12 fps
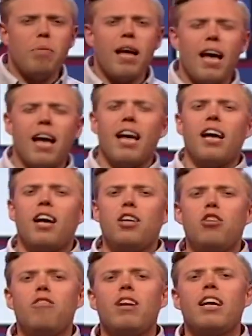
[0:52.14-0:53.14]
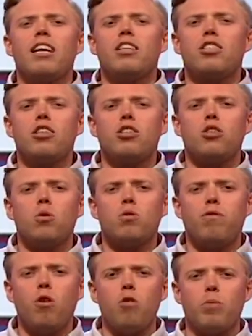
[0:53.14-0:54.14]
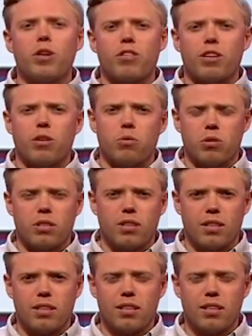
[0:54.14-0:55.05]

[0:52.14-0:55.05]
Bear, are you related to George Foreman grills?